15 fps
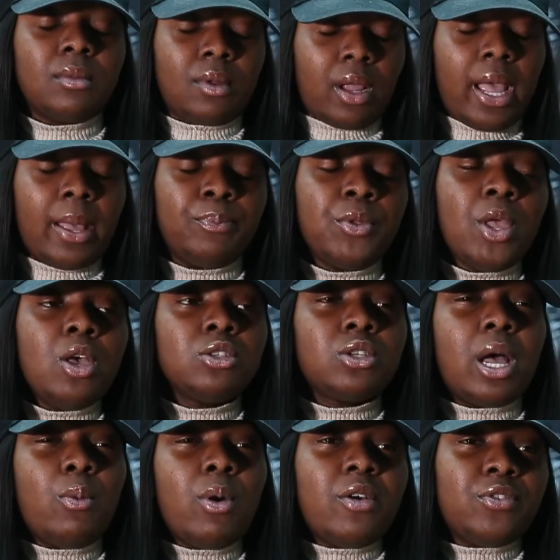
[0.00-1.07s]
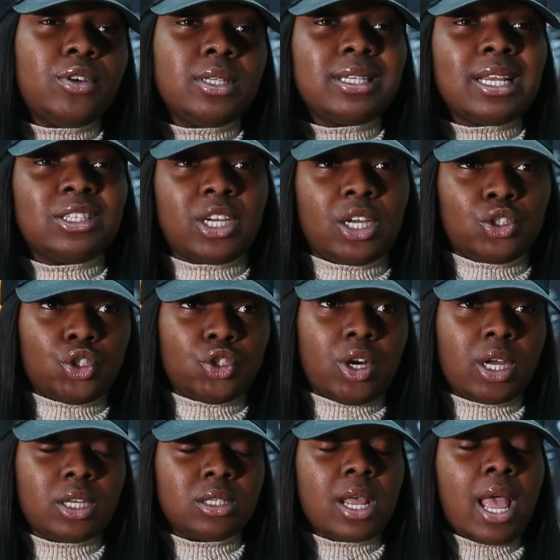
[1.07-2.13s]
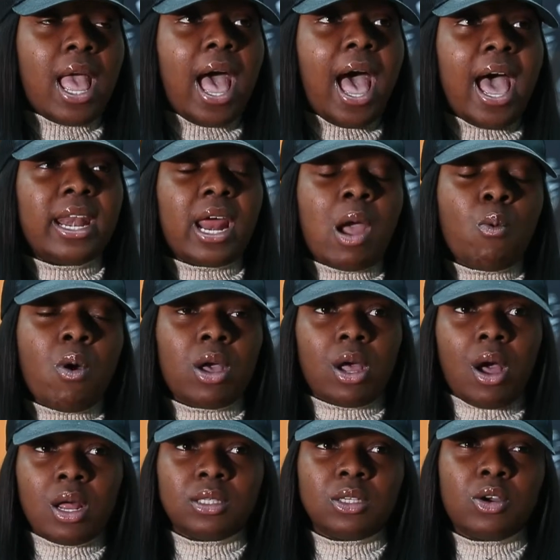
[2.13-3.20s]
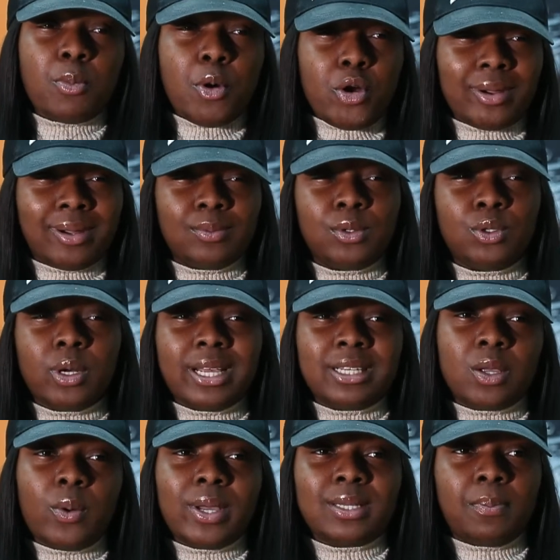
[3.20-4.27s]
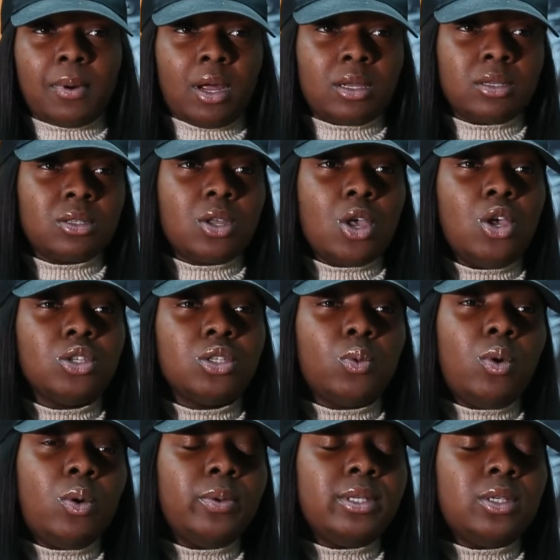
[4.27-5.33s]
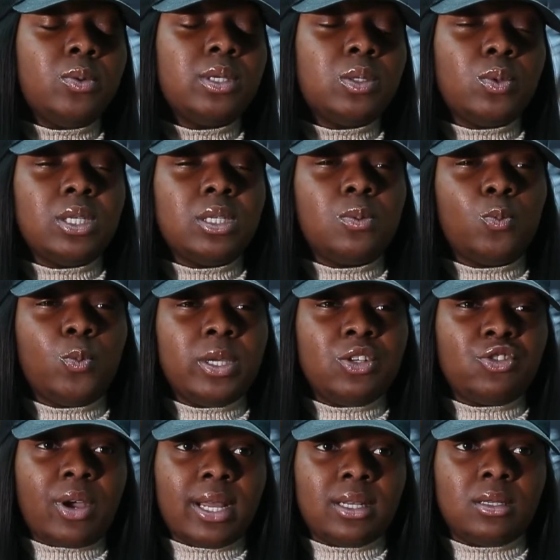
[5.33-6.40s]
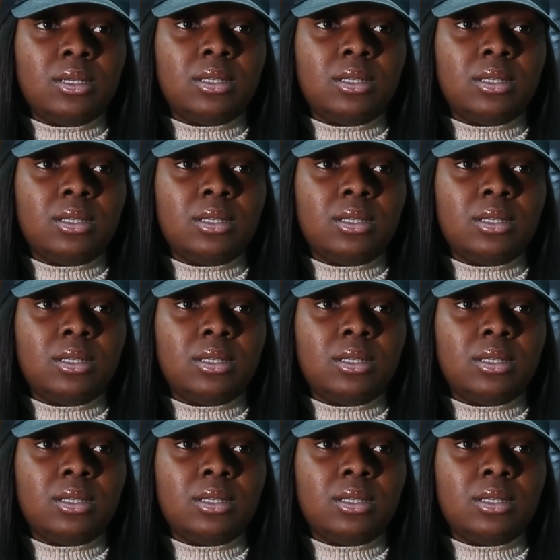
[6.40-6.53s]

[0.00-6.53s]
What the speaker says: Okay, so I work for the St Giles Trust and I work under a program called SOS Plus. So what we do is we try to